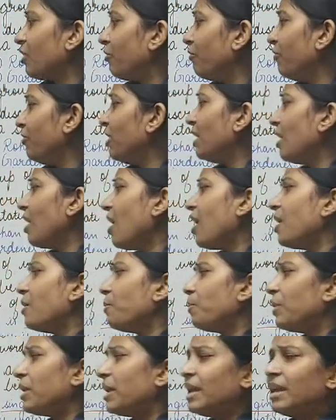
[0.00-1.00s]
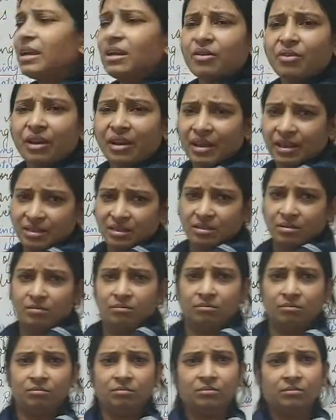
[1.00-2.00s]
we are playing cricket.
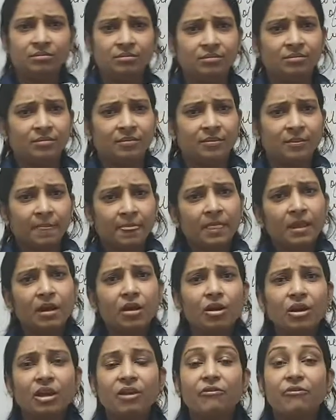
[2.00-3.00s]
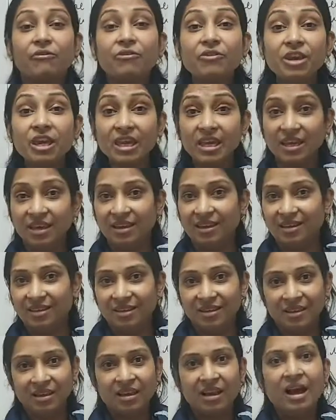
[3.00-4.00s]
Okay, we.
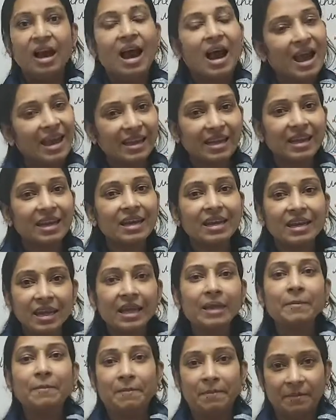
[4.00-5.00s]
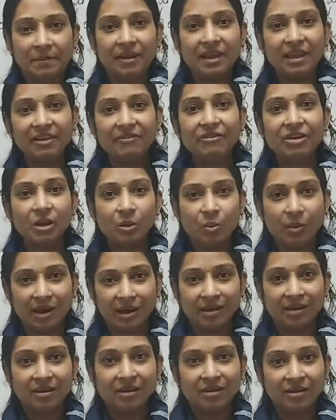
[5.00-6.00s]
I can name
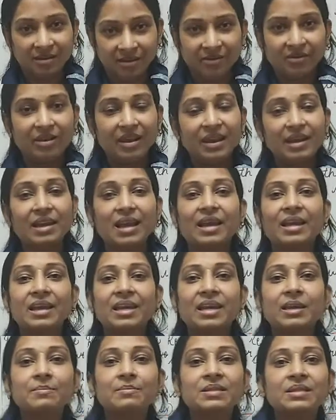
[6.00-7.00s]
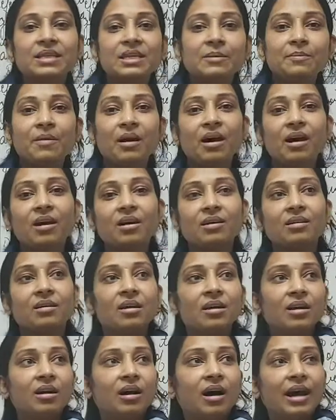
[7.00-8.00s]
everyone, right? I can name Seema,
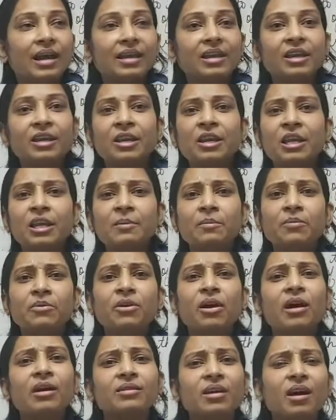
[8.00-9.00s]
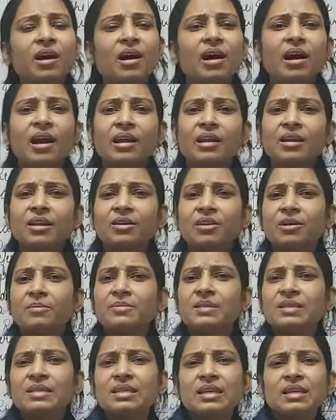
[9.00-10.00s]
I can name Radha, I can name
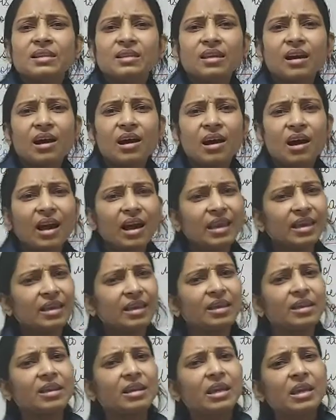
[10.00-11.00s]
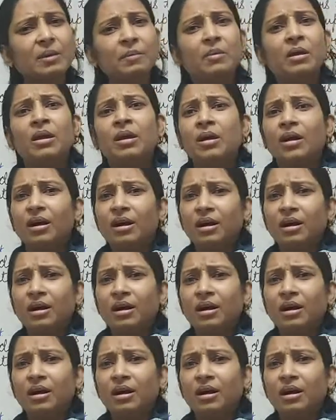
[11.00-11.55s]
Sita, I can name